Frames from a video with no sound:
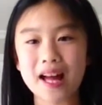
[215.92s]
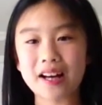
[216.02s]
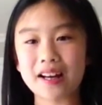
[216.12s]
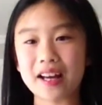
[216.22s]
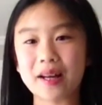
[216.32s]

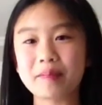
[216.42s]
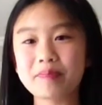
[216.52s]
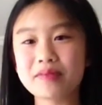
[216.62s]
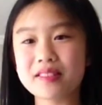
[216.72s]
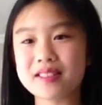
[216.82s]
Okay.
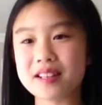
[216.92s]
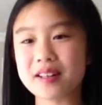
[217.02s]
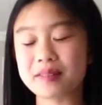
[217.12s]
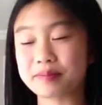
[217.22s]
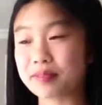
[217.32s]

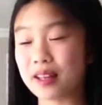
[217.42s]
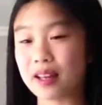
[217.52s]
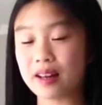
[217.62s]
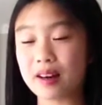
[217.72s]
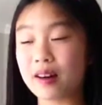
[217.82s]
So,
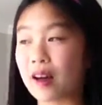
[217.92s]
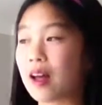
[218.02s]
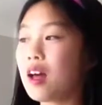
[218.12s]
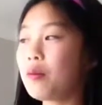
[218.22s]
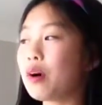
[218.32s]
okay.
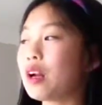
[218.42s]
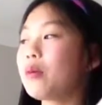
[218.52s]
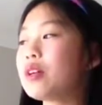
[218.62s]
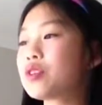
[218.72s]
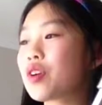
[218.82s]
Why don't
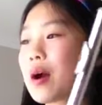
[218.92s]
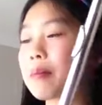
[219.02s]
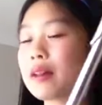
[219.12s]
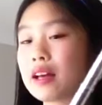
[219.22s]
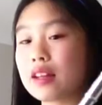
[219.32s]
we try
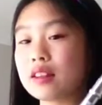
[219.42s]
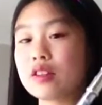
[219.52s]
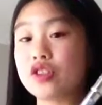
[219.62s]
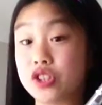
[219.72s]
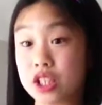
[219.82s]

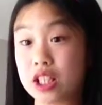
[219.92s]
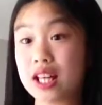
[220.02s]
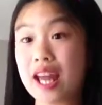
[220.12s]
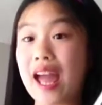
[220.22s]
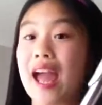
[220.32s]
playing
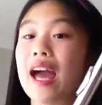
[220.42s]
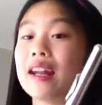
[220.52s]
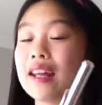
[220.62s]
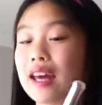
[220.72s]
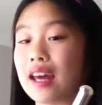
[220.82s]
G
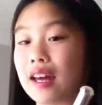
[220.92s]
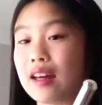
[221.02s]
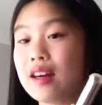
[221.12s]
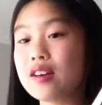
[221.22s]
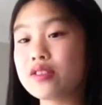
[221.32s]
and A?
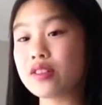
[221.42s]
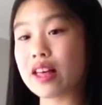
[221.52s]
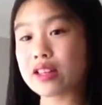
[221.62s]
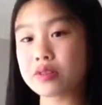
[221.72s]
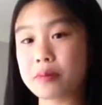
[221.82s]
So
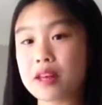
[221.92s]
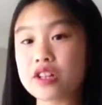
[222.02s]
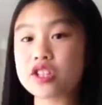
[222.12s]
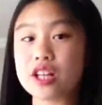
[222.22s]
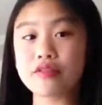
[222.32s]
let's
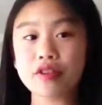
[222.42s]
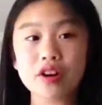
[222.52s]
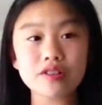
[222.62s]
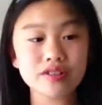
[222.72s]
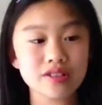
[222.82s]
play G
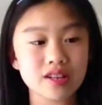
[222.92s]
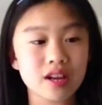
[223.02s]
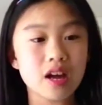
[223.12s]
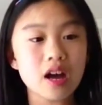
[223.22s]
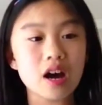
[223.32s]
first.
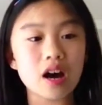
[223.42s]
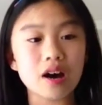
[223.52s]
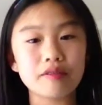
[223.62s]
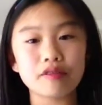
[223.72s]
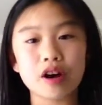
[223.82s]

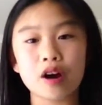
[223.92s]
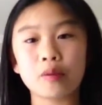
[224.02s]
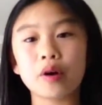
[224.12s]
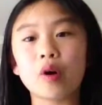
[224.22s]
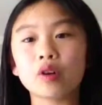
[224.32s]
Um, uh,
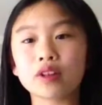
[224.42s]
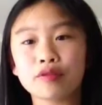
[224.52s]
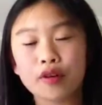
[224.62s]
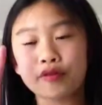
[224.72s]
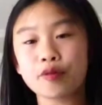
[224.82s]
we'll hold it
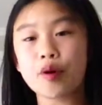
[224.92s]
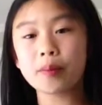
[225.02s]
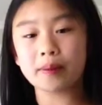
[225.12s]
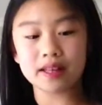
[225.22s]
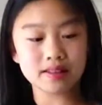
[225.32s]
for four
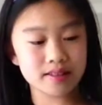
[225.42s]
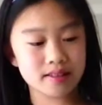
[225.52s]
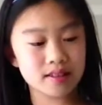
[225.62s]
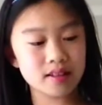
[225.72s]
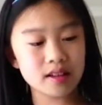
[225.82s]

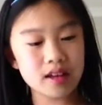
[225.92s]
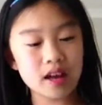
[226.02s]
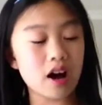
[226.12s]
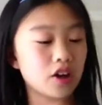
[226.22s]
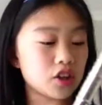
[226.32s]
beats.
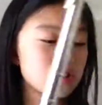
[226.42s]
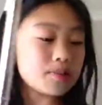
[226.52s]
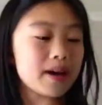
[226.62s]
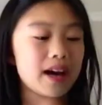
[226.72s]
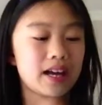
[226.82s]
I'll use
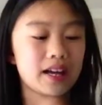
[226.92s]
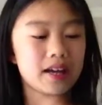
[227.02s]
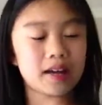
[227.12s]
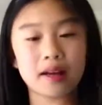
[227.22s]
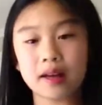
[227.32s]
my
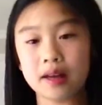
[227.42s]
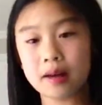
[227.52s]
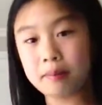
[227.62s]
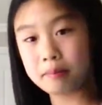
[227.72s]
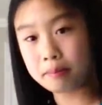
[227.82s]

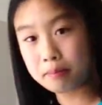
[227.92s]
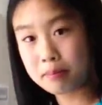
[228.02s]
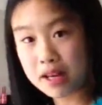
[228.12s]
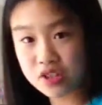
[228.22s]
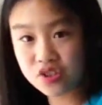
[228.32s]

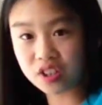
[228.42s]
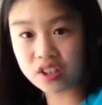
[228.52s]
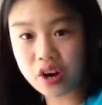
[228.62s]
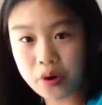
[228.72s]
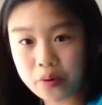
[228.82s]

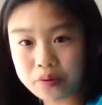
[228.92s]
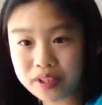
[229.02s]
metronome.